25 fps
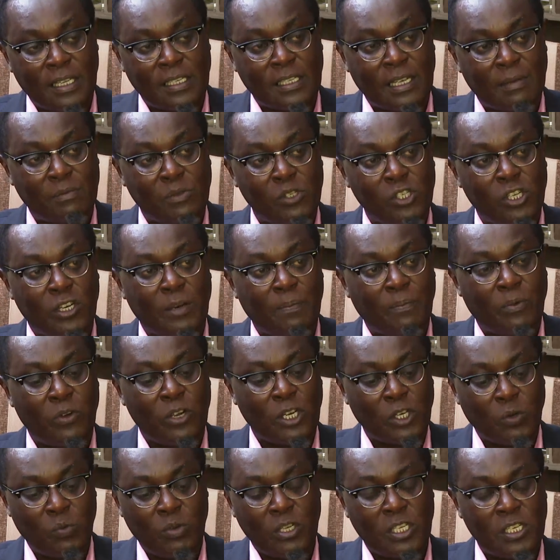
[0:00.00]
the subsidiary
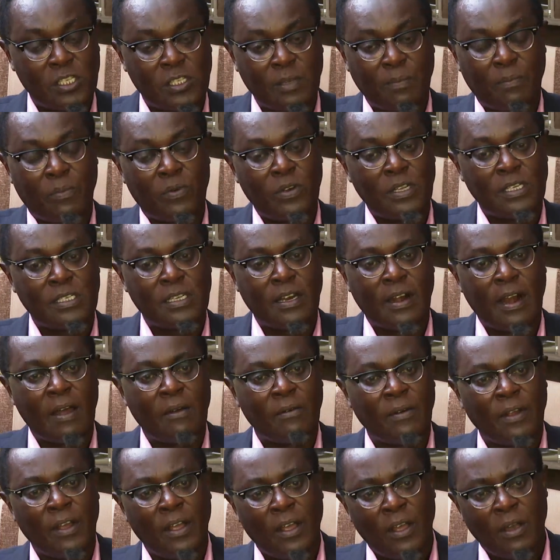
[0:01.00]
point, which is a point
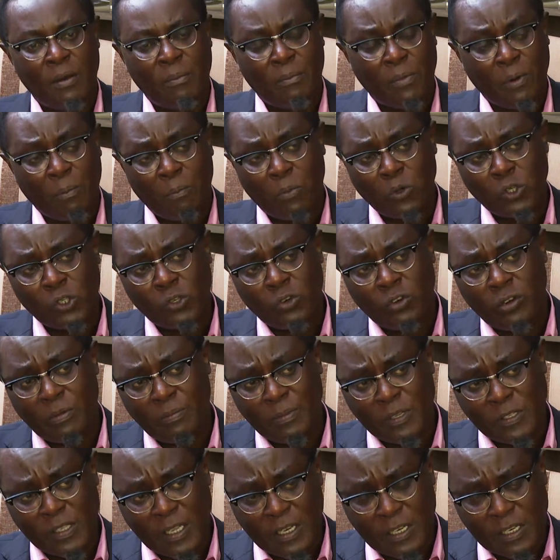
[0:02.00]
around proportional
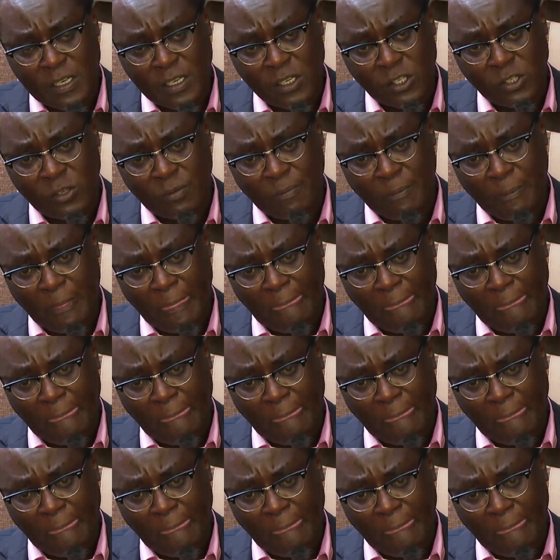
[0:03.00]
representation.